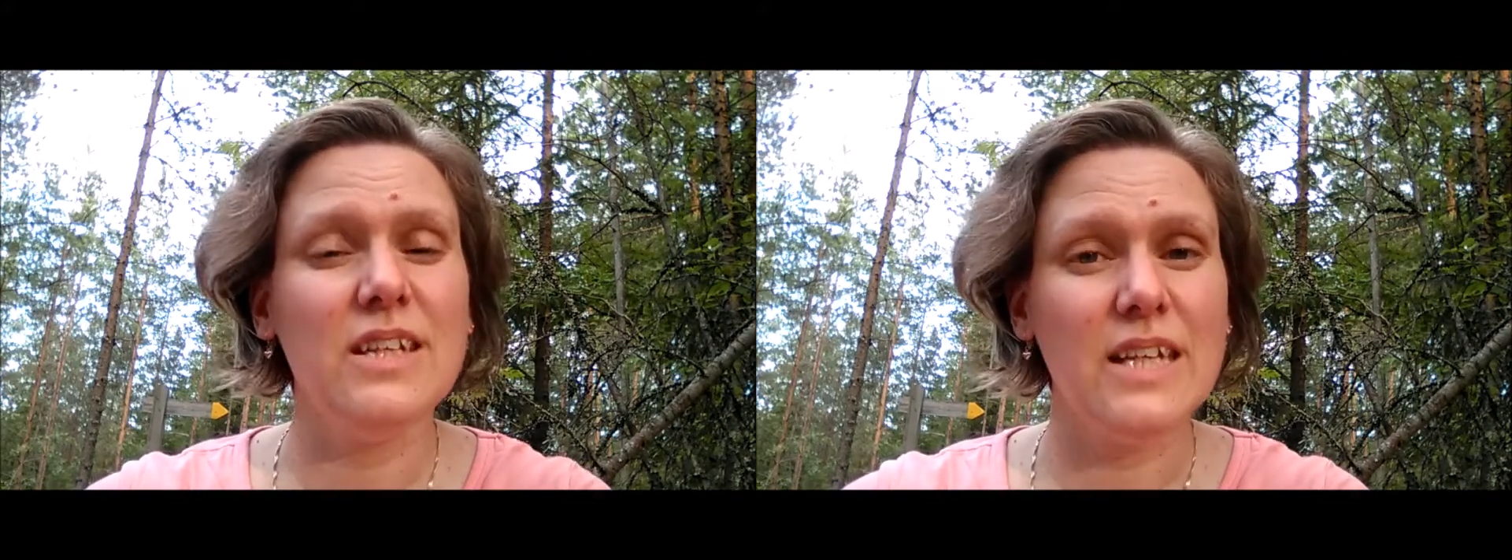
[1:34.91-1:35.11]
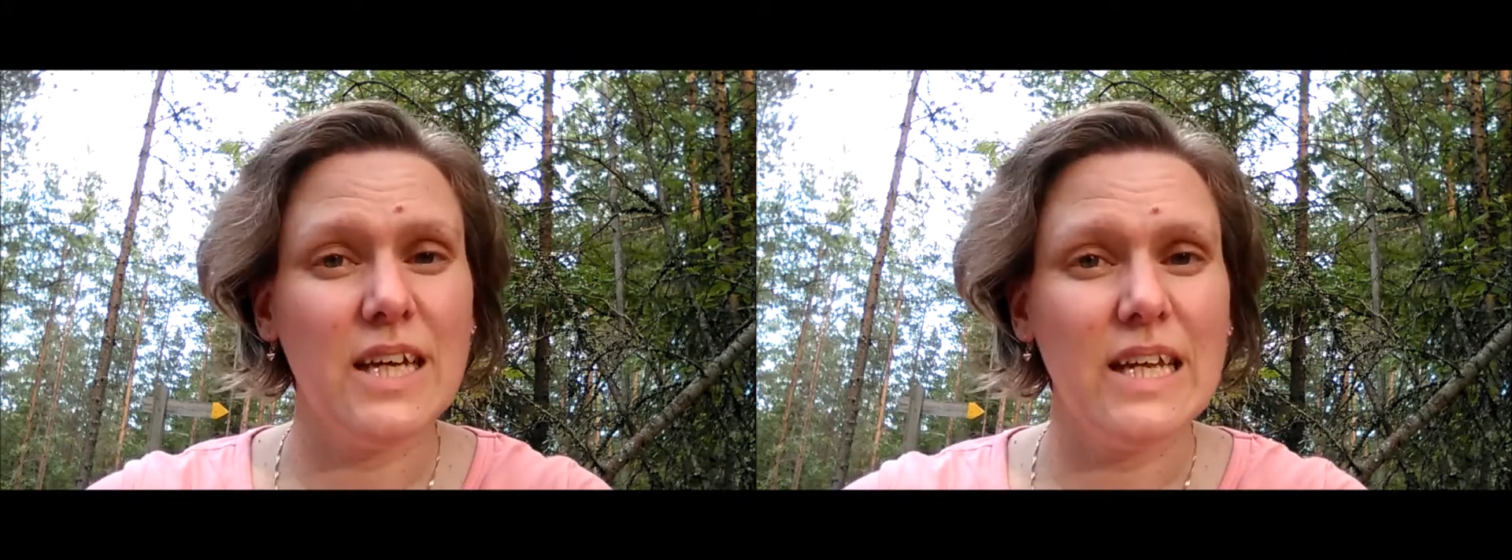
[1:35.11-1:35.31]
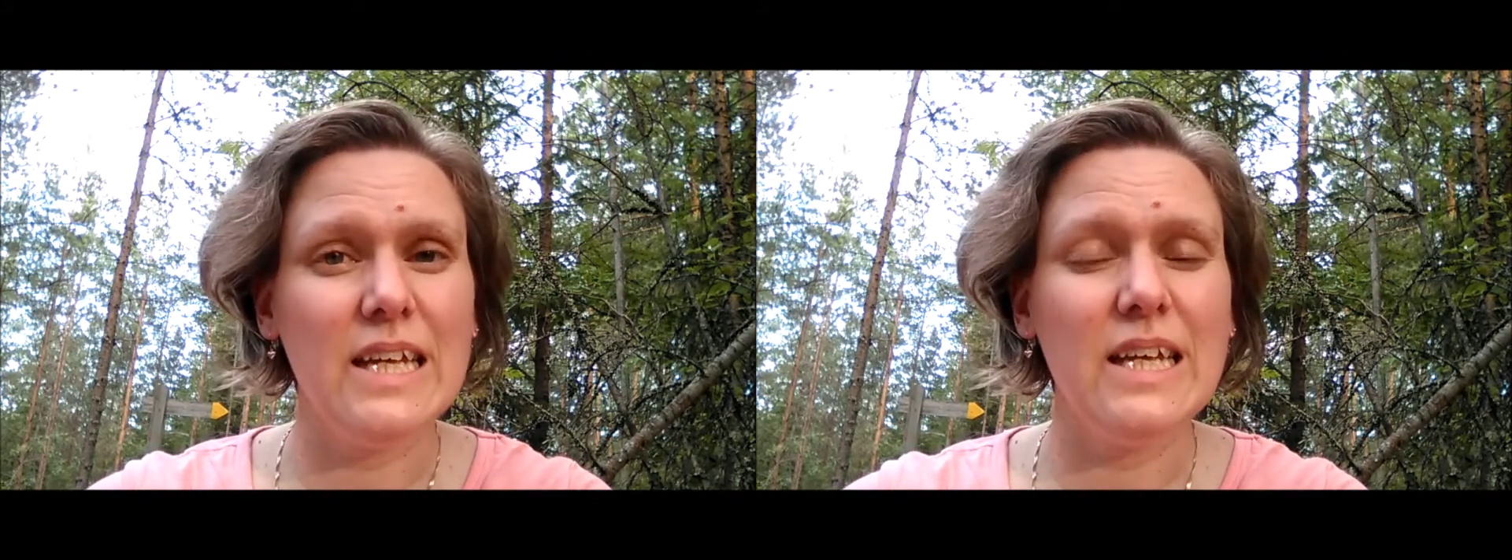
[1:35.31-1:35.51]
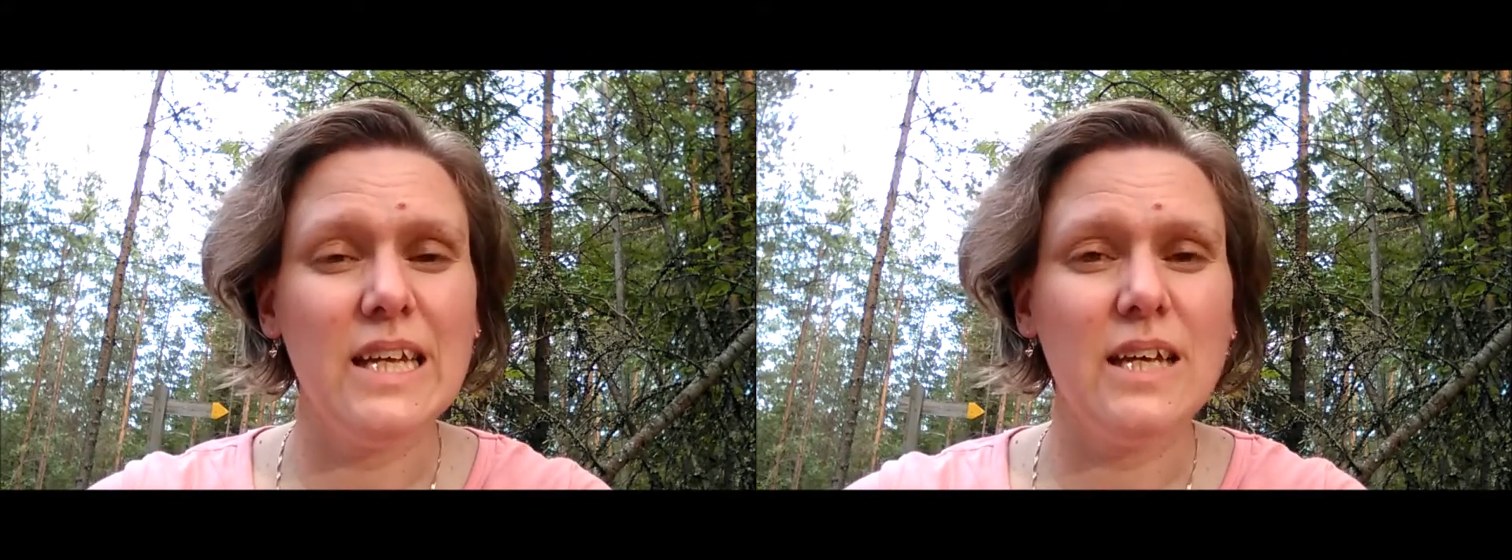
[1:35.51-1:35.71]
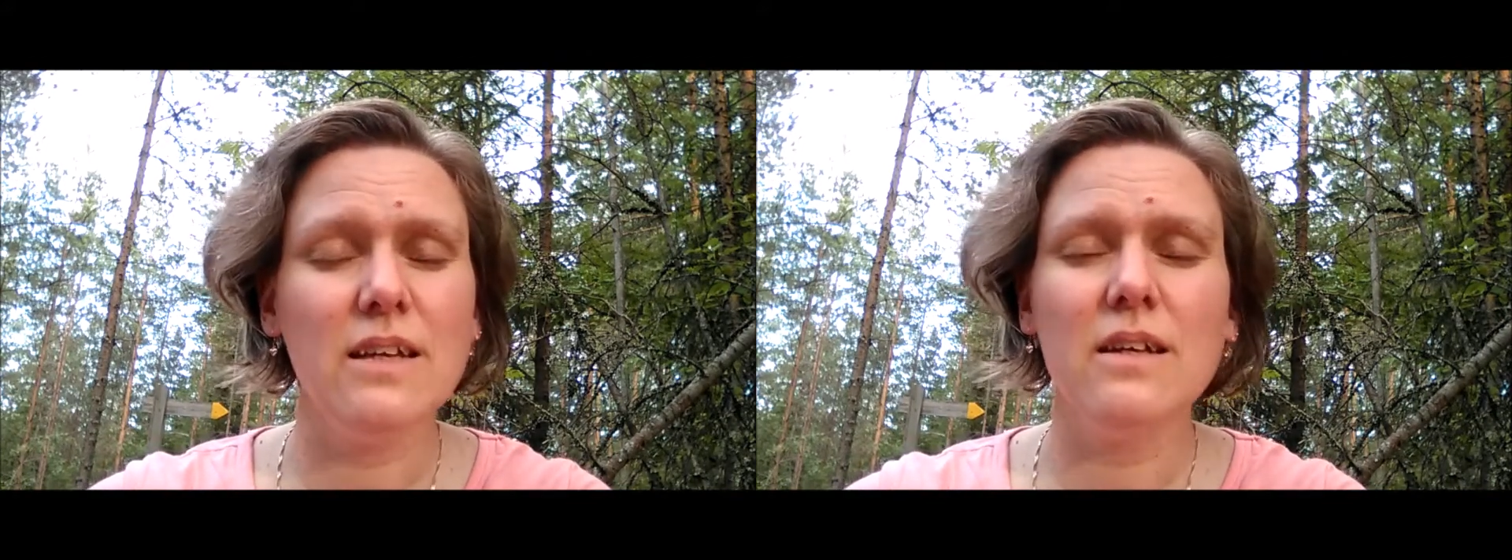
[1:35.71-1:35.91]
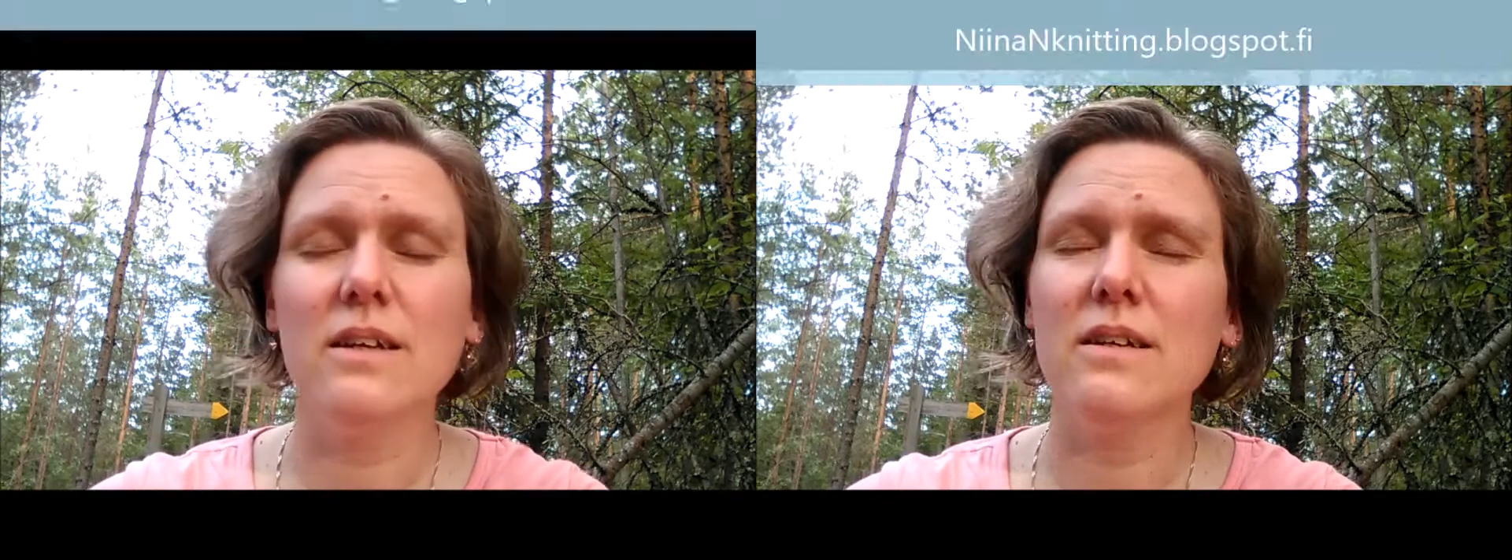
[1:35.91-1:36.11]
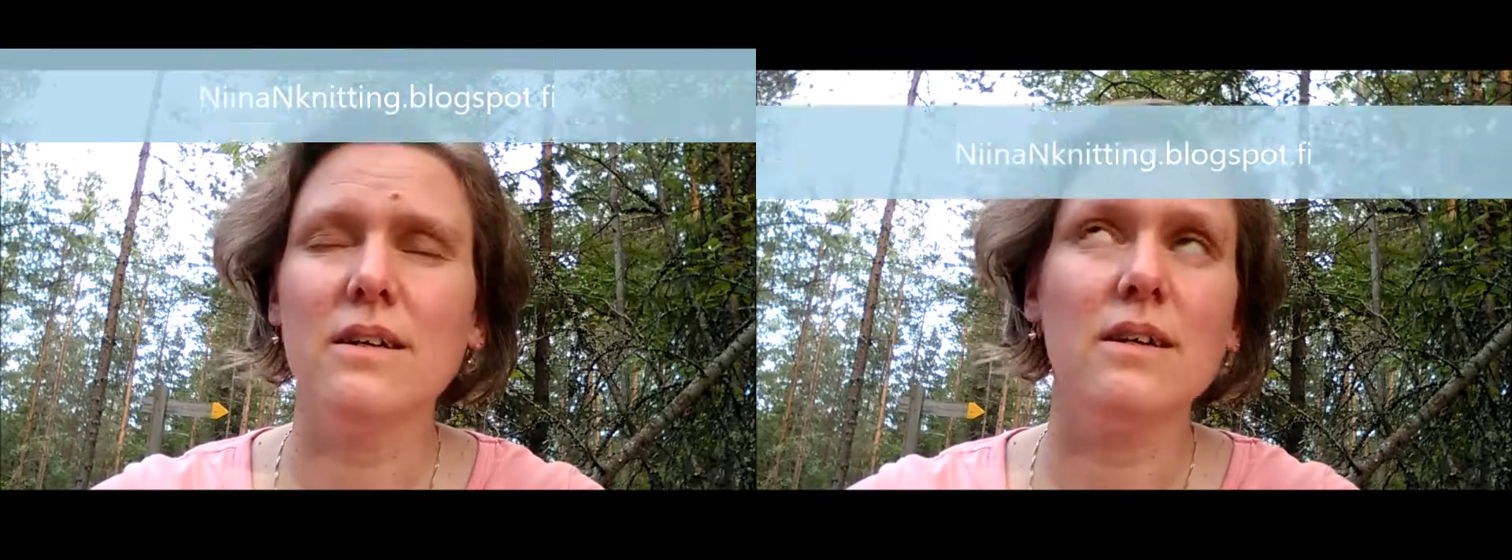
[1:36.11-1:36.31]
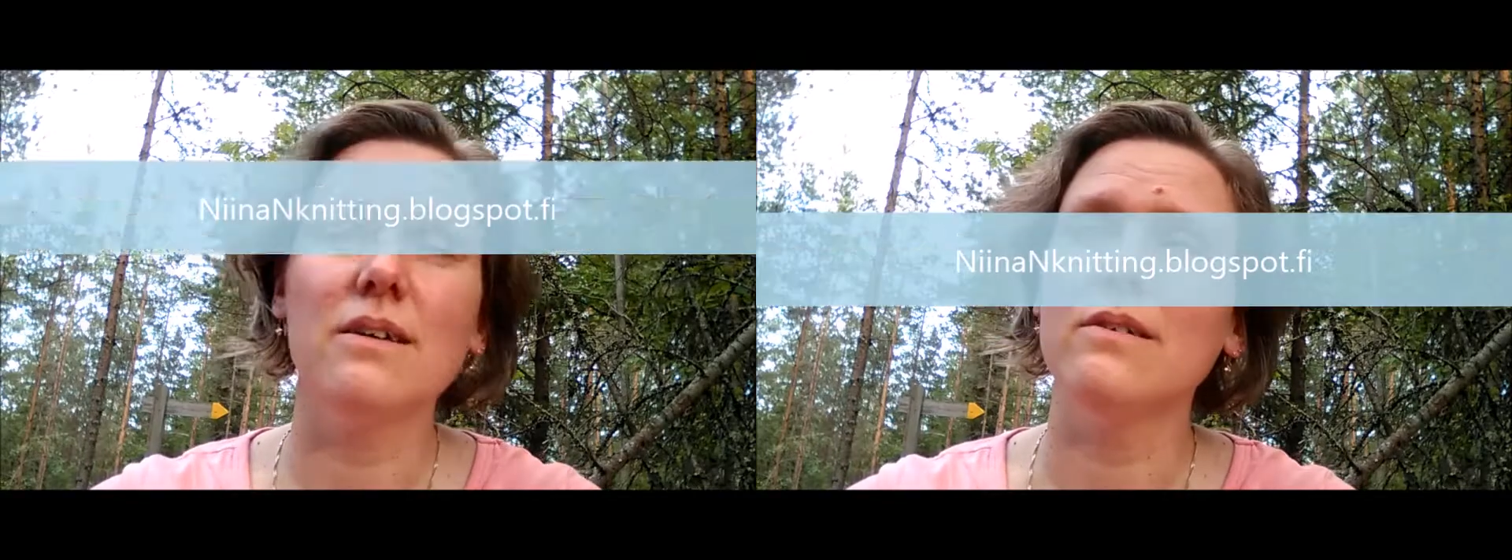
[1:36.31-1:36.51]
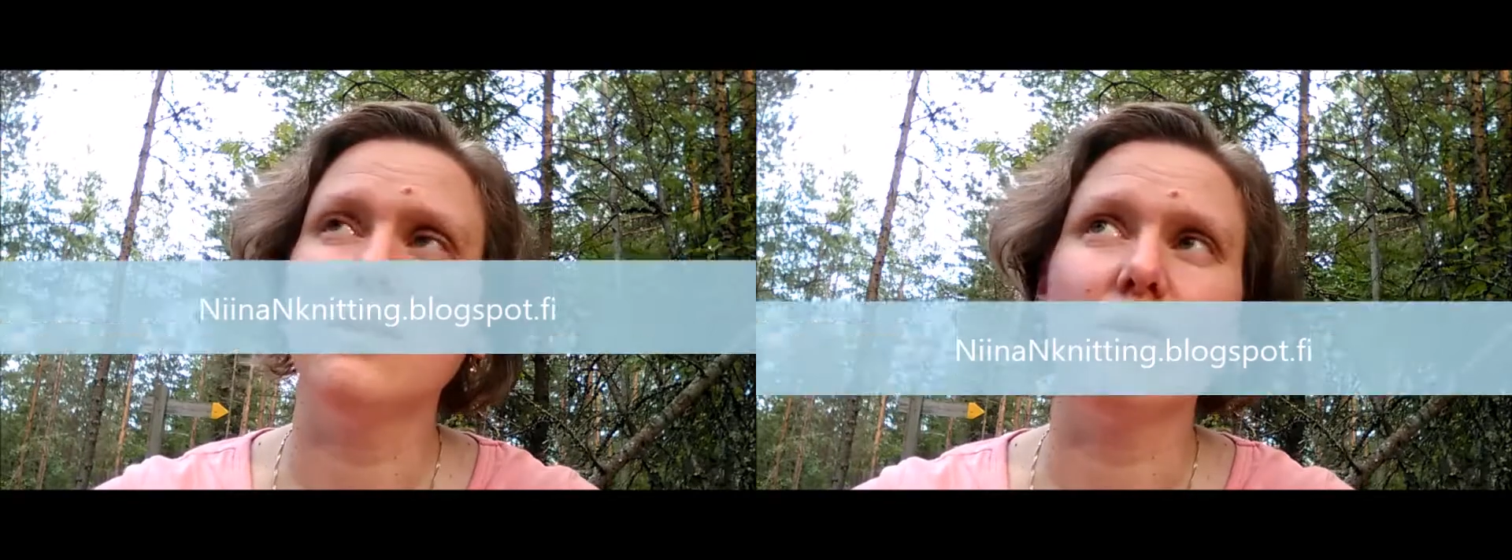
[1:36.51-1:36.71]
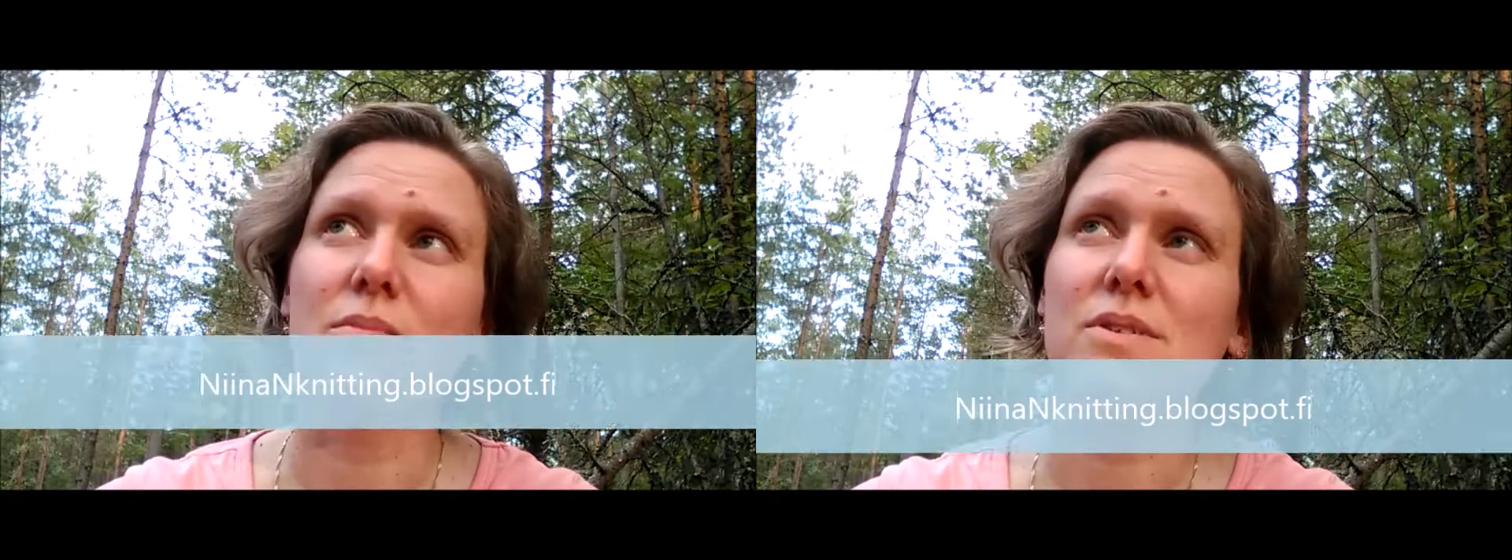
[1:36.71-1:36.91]
NiinaNknitting,
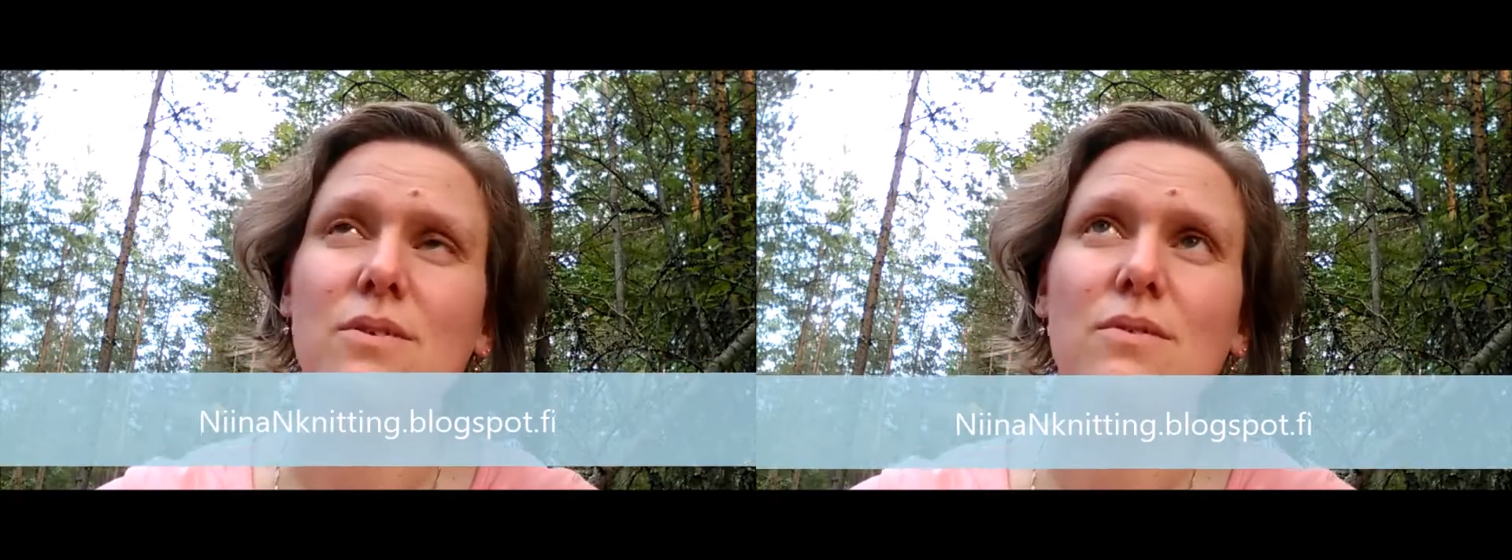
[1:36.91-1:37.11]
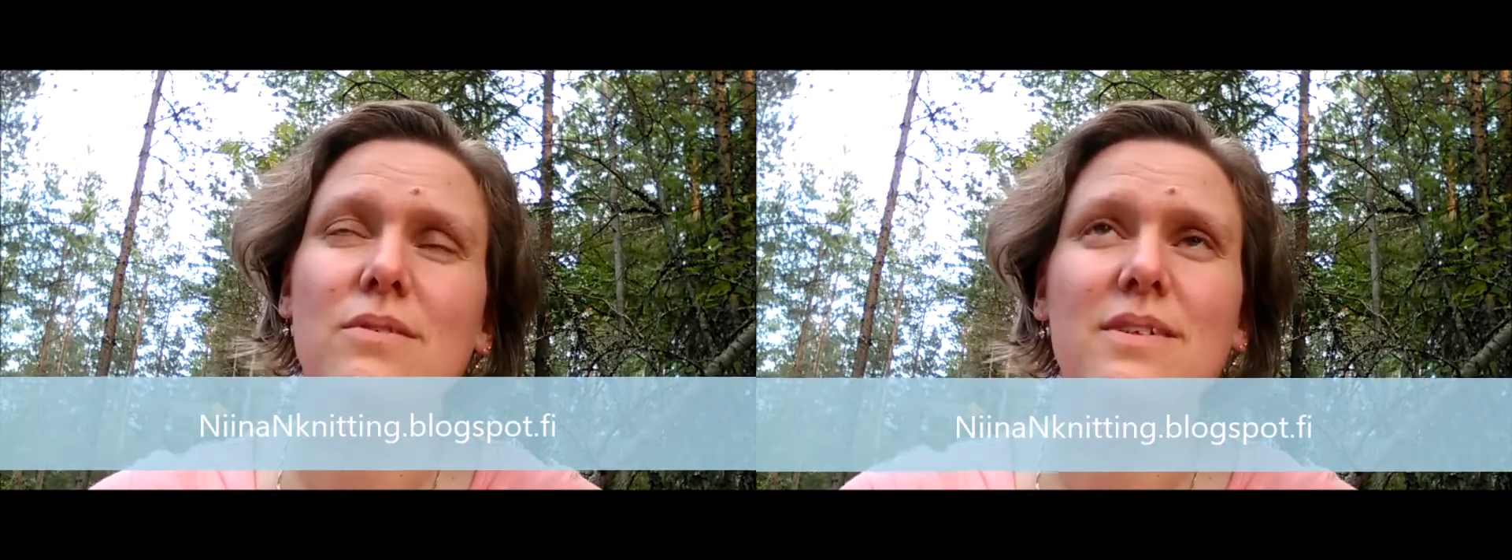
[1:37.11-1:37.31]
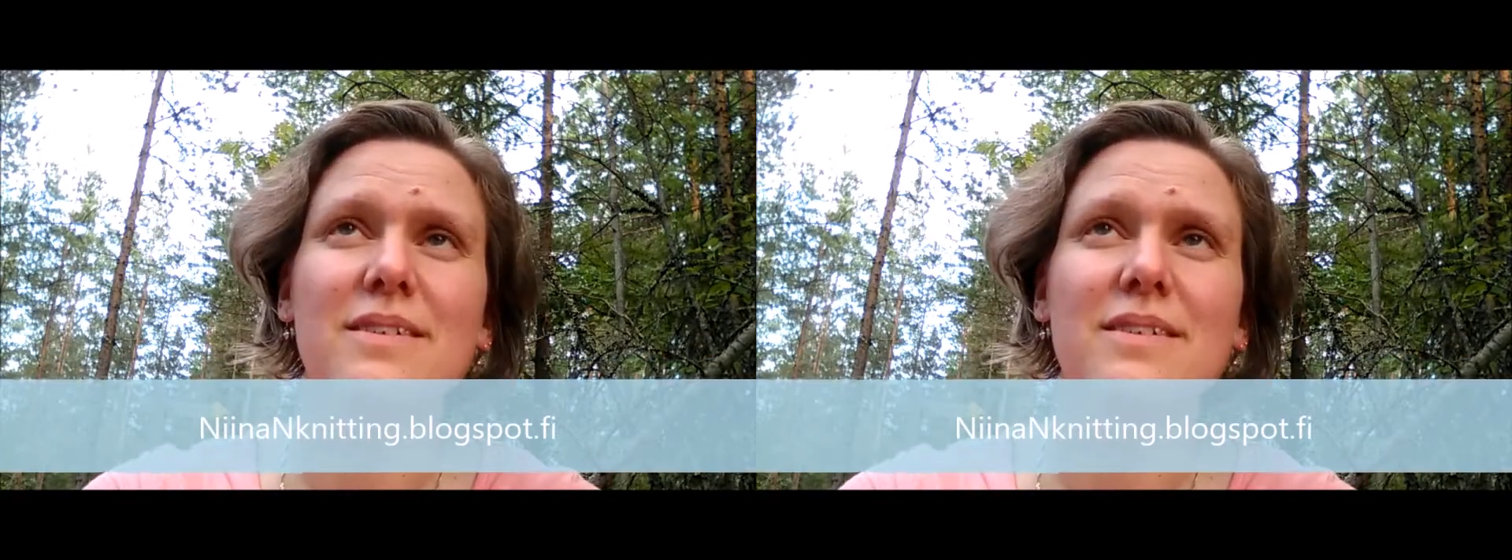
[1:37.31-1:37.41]
so